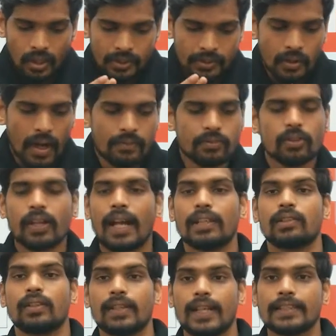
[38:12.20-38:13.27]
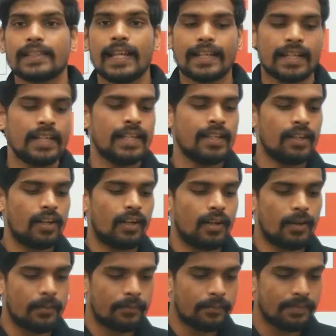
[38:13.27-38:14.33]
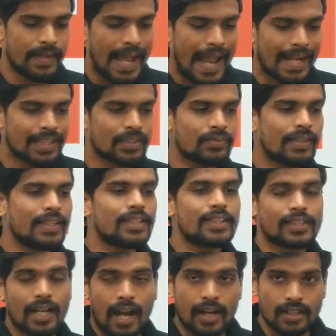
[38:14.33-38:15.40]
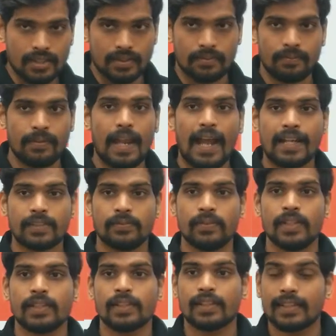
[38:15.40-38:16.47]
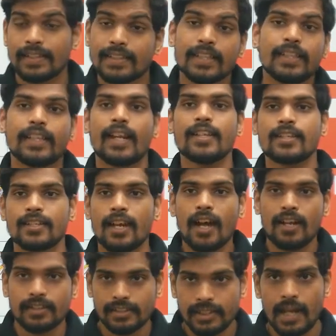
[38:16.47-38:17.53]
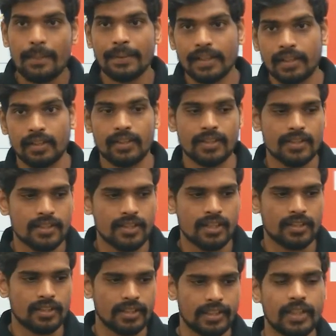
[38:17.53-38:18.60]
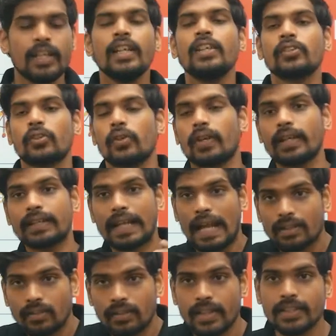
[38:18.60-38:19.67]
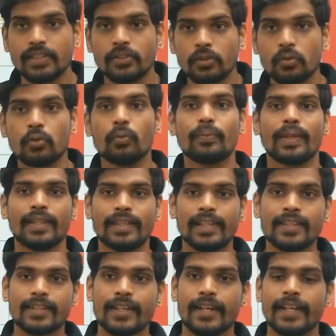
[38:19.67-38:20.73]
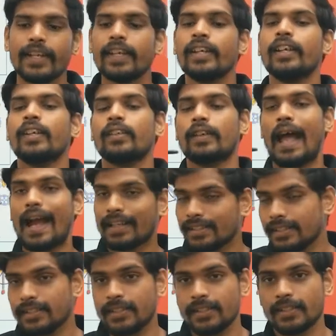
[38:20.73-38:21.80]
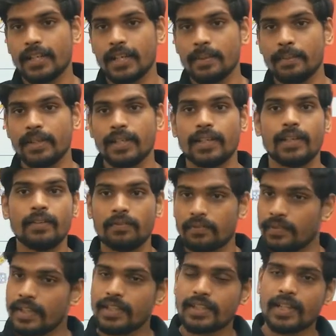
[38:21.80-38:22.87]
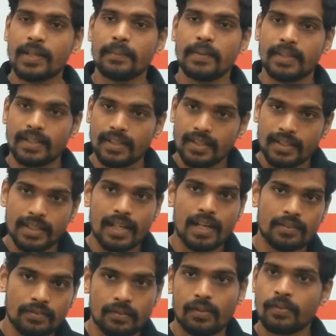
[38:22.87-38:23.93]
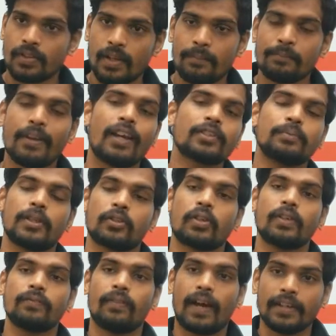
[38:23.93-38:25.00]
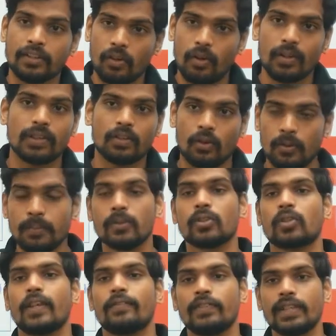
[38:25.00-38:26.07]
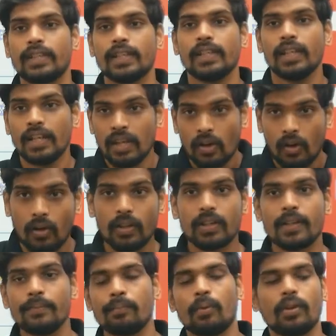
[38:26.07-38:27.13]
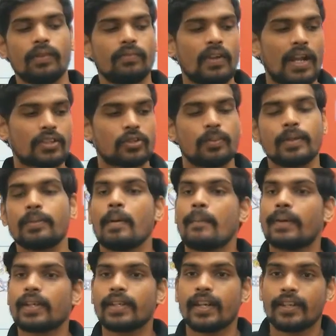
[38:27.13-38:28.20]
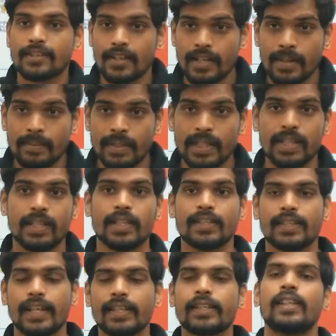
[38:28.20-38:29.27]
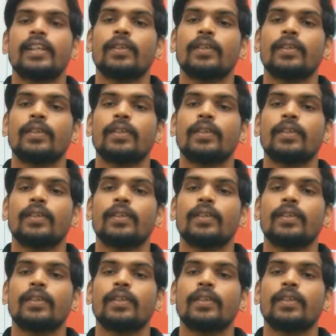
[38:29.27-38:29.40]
You have to categorize, like flags with stars, flags with crescent and star, Islamic countries generally. So you can categorize into groups and then study. Access the study material, free study material. There are some flags, but you can find almost everything, all the important flags to be remembered in our study material set.